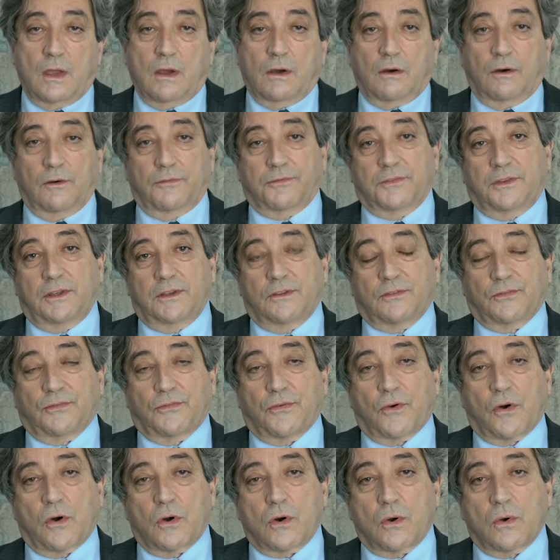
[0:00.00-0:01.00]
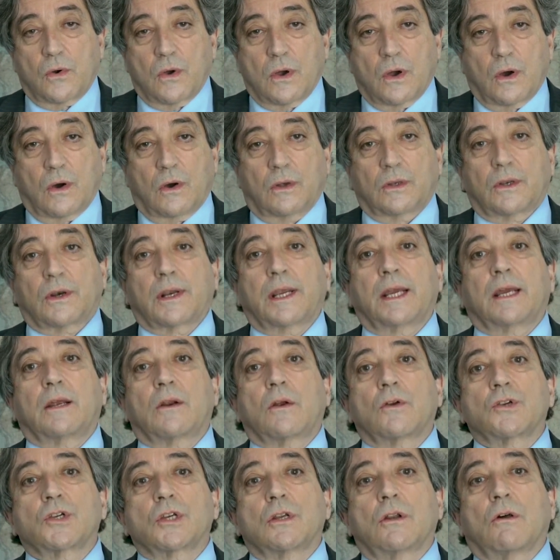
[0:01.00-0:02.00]
of this forum on
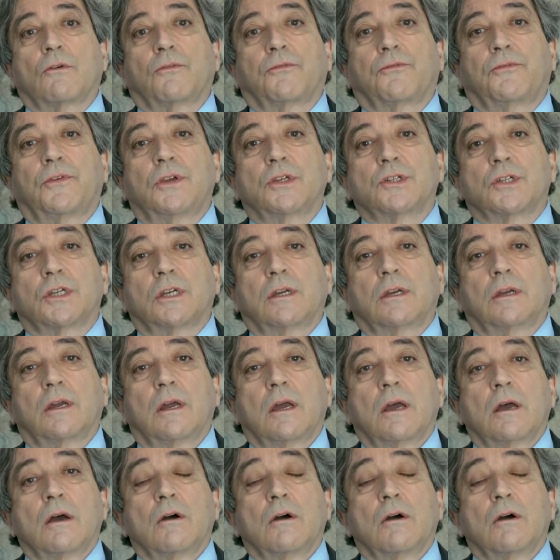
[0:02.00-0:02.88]
recreational fishing